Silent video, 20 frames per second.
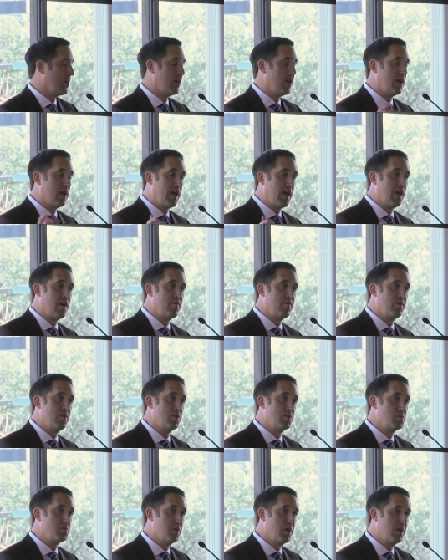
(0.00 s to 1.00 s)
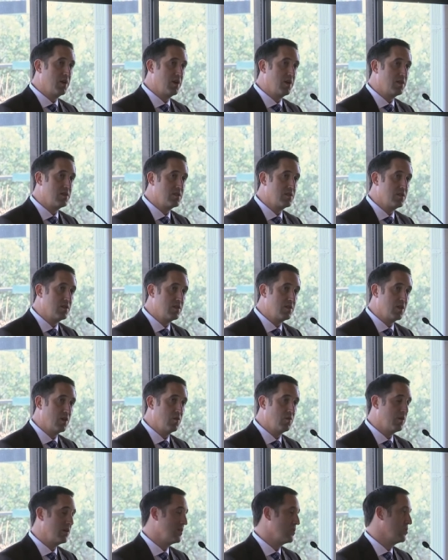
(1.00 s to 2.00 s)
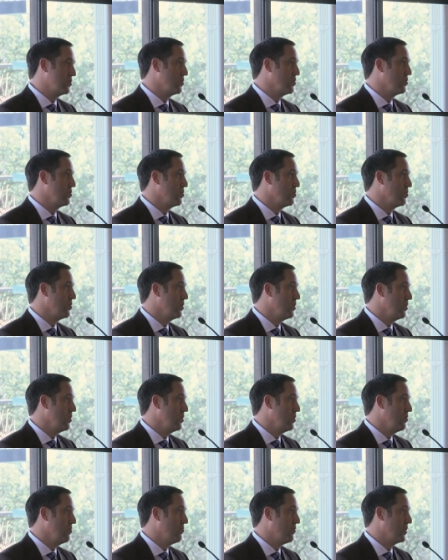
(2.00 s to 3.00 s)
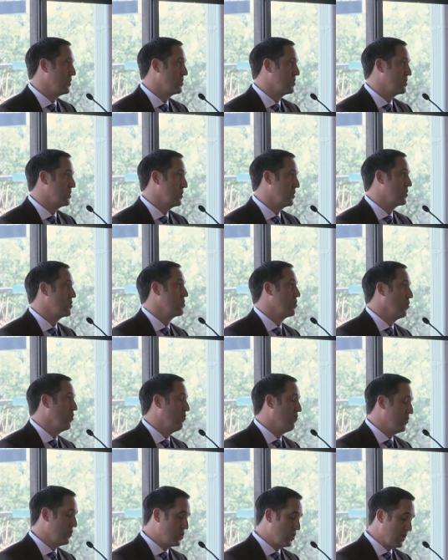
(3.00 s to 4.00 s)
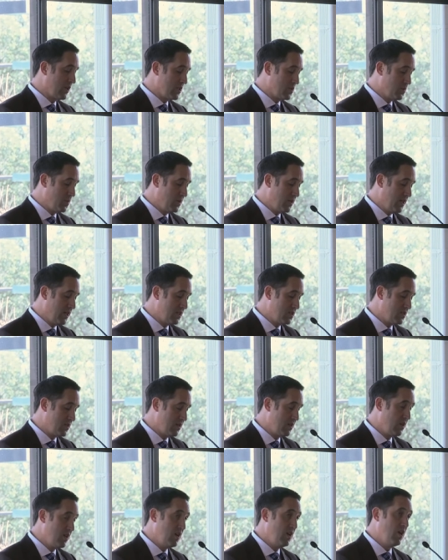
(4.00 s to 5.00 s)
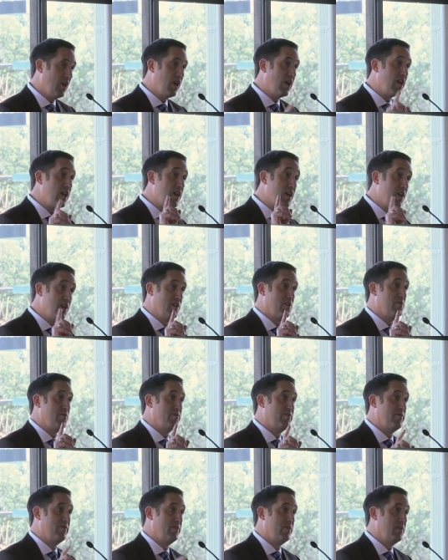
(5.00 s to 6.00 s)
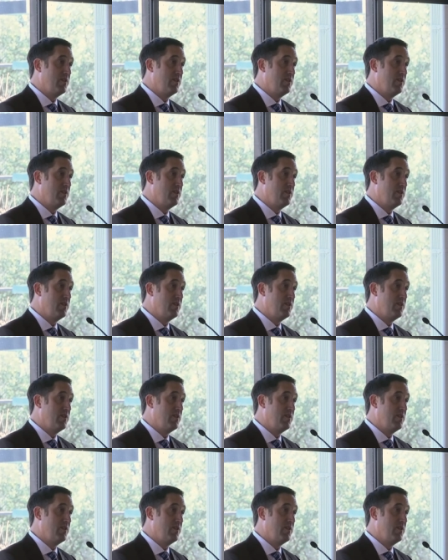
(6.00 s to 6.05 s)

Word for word: and half of those monies go into Fund Six or for transportation, if